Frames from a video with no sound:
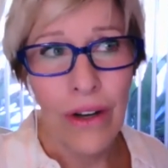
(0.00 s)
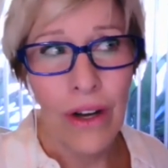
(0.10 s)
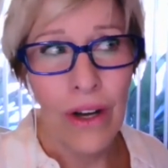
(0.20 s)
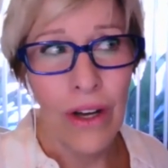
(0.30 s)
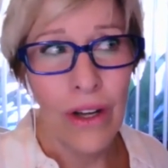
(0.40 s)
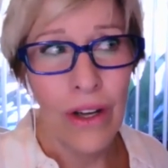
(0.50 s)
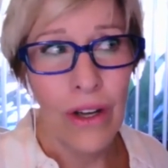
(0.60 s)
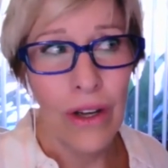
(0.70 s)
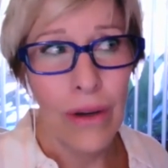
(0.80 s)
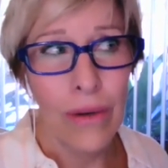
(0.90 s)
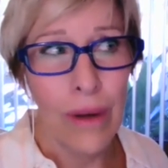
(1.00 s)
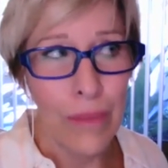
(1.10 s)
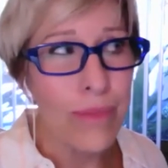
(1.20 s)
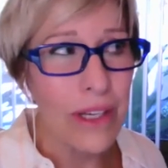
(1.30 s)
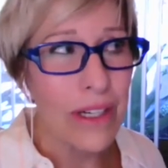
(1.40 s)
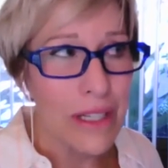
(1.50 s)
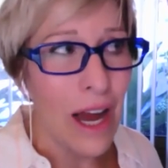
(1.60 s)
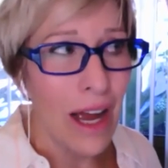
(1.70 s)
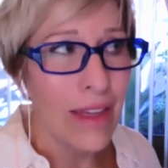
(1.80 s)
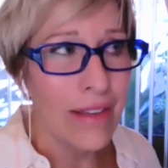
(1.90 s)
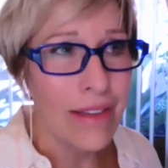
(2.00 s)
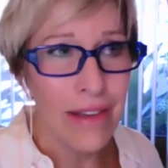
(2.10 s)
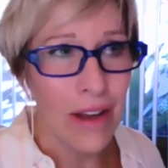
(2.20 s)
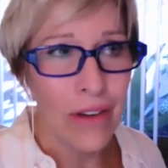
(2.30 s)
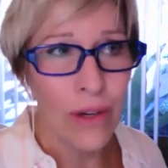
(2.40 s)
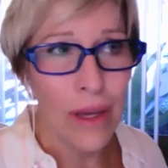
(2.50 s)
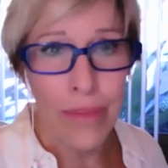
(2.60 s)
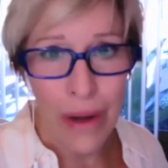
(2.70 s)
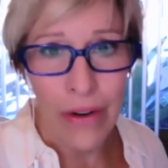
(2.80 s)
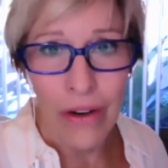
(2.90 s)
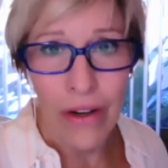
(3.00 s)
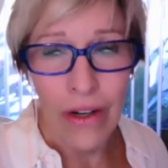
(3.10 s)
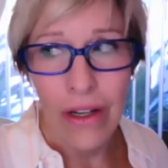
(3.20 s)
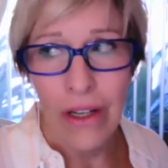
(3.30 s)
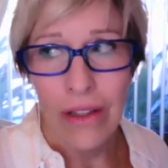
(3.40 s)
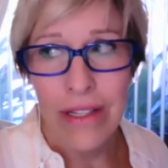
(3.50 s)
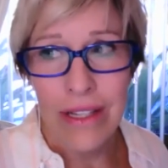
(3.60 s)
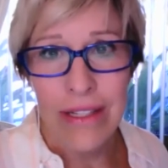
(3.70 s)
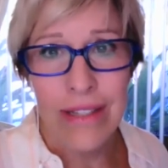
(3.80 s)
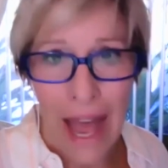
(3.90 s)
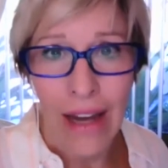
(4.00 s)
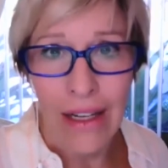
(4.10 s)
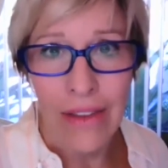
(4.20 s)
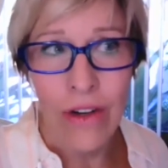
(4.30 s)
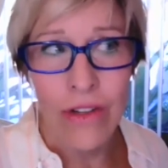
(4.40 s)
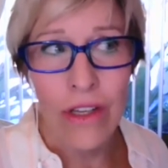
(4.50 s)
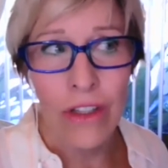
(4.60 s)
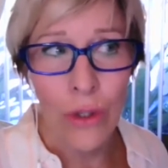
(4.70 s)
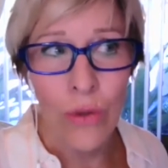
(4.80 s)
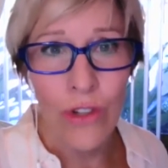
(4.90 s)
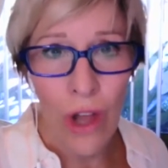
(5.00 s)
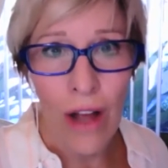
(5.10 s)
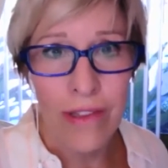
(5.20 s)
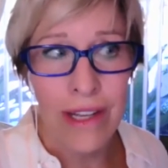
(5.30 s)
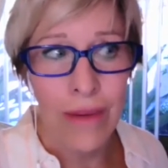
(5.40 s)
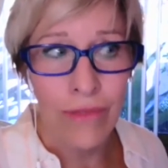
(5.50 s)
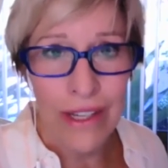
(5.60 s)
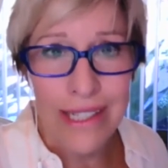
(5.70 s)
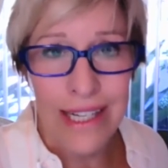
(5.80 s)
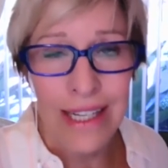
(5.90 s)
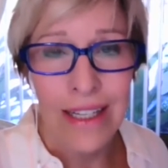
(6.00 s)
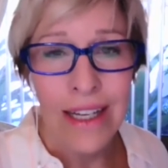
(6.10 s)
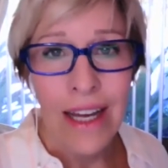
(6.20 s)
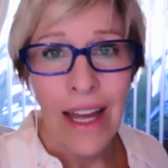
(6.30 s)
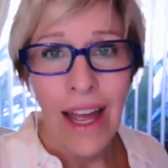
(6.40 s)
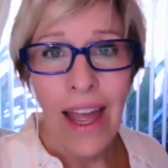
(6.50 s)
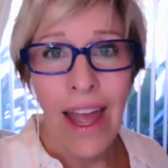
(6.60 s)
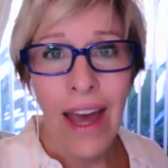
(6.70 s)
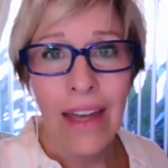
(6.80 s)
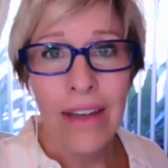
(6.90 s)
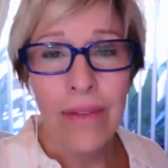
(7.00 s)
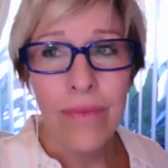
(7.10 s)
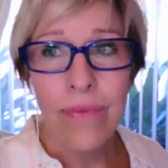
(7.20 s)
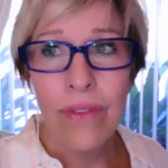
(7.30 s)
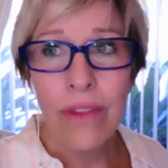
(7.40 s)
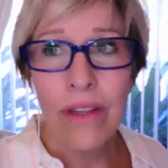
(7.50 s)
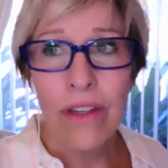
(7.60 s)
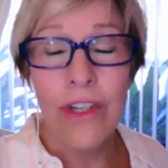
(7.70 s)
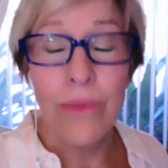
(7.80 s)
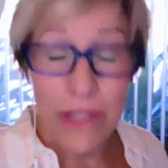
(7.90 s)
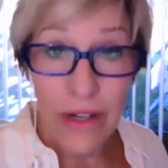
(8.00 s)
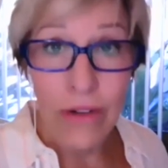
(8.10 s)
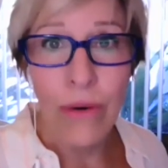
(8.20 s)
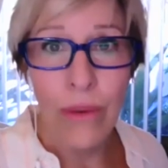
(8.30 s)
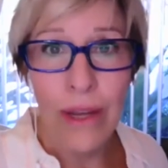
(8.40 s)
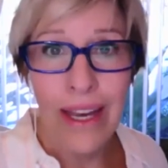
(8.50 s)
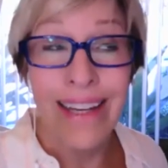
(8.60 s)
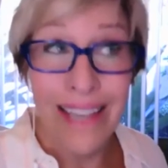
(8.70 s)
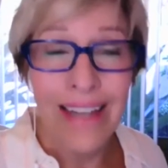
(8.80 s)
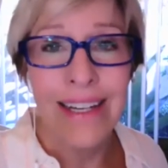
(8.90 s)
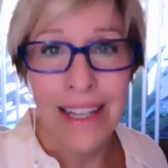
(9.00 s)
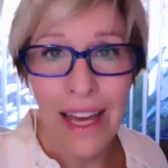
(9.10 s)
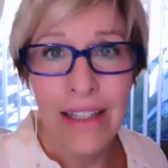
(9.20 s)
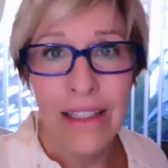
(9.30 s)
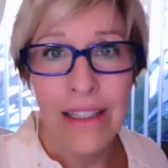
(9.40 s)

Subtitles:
My mom's going to die. That's not going to get better. This is sad. There's a huge loss that I'm facing. And she was there for me again and again.